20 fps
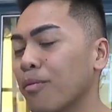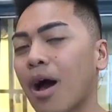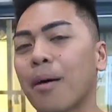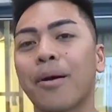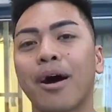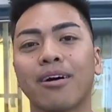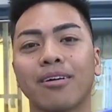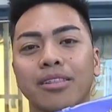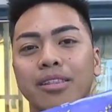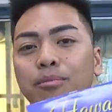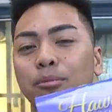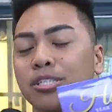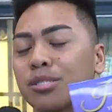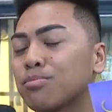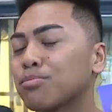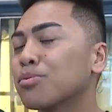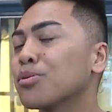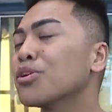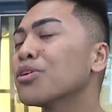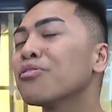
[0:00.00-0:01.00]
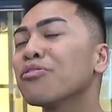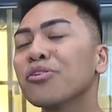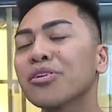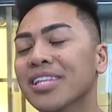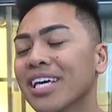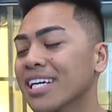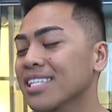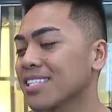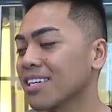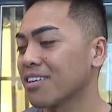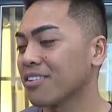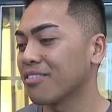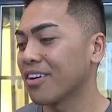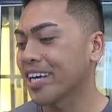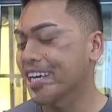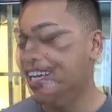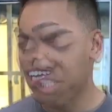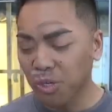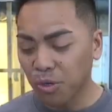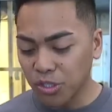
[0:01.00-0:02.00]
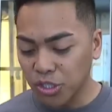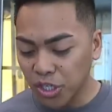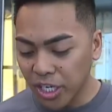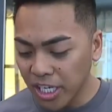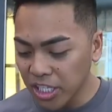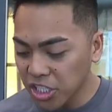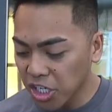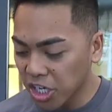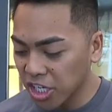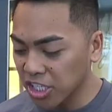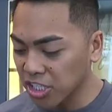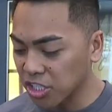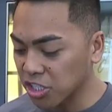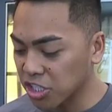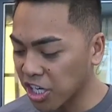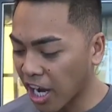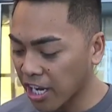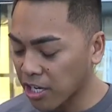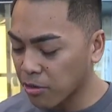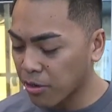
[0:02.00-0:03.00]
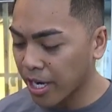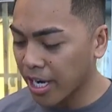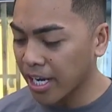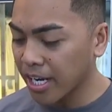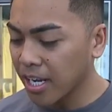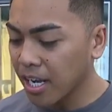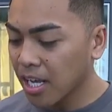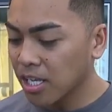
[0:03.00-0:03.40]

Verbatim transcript: about the most beautiful things in Hawaii. You can turn it to January